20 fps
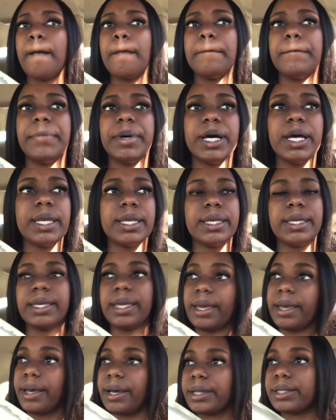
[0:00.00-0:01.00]
But
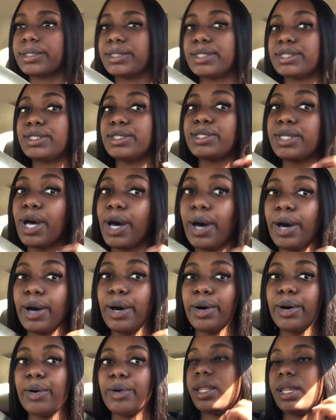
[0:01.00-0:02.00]
yeah,
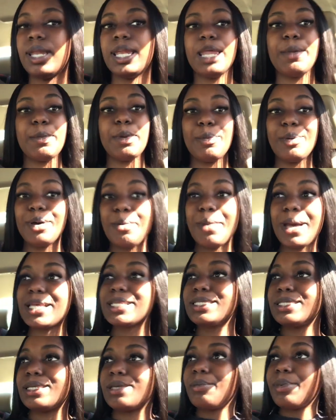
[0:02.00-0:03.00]
so let me put my
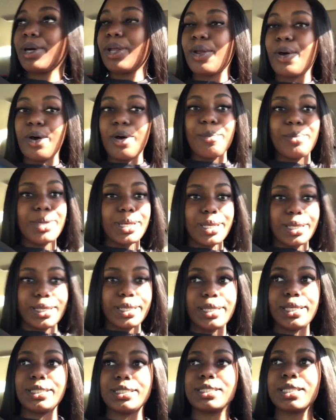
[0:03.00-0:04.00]
seatbelt on
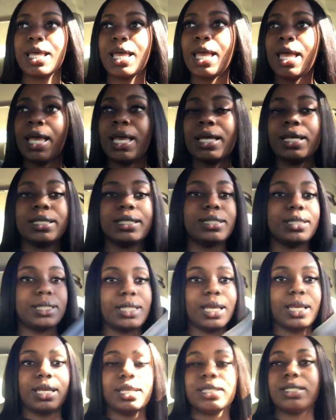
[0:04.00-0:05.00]
because this
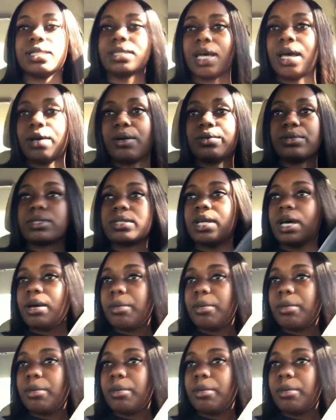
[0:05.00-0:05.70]
thing is not gonna stop